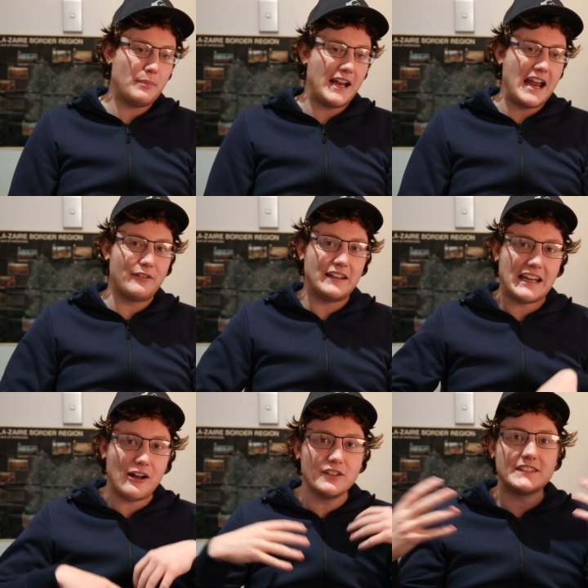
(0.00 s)
but
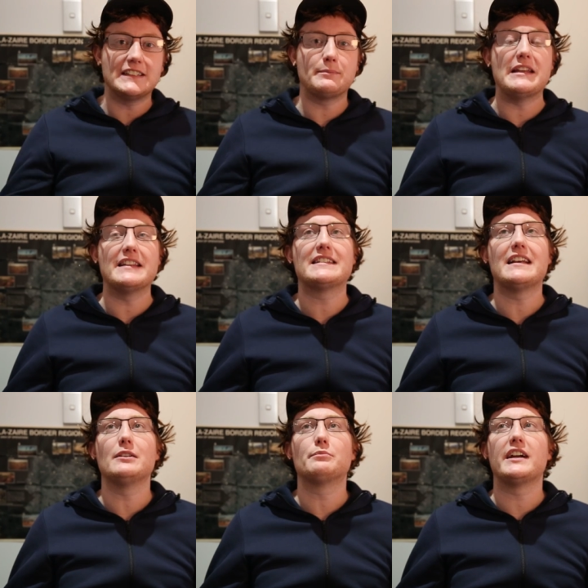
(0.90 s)
everything else has been
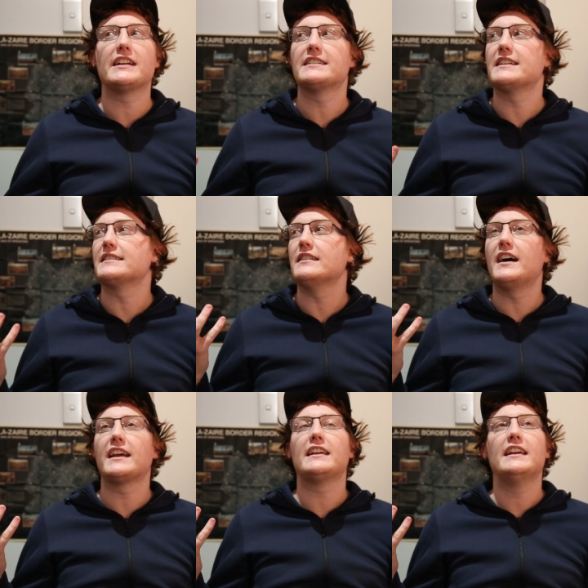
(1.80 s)
celebrated as
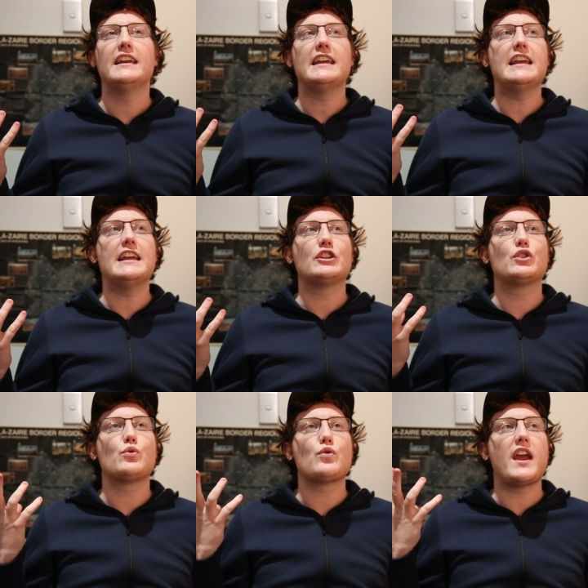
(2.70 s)
like it
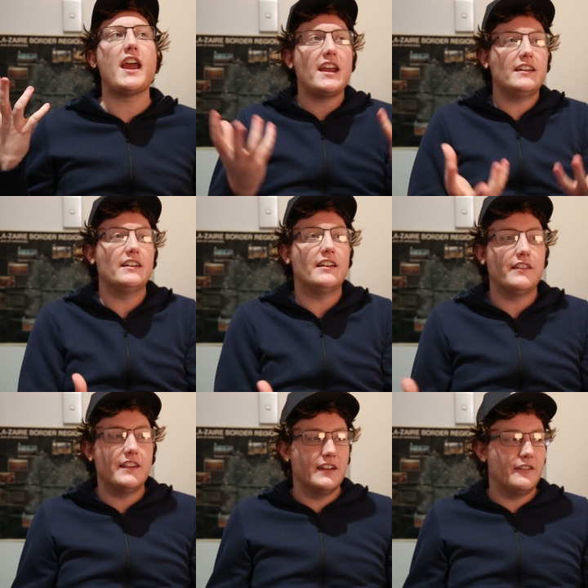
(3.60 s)

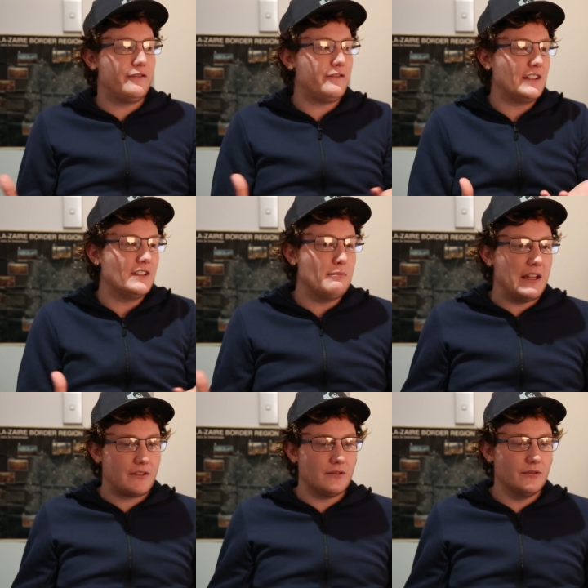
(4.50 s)
created the
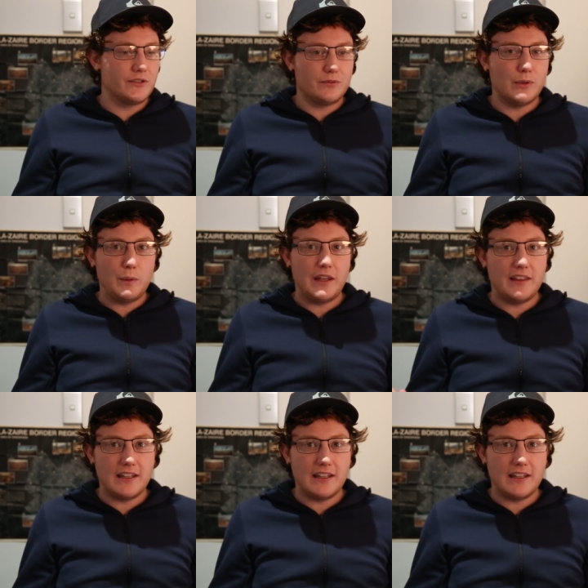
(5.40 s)
fundamentals of what we